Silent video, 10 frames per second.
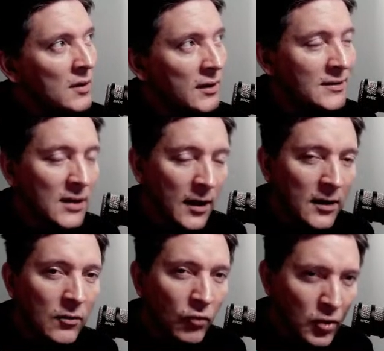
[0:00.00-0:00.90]
like
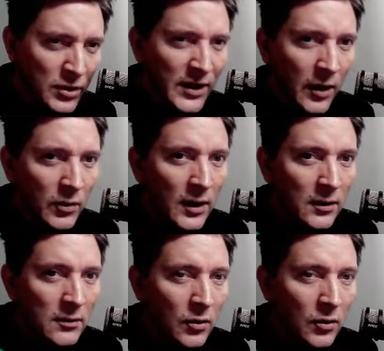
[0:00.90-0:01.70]
tonight, Ross County,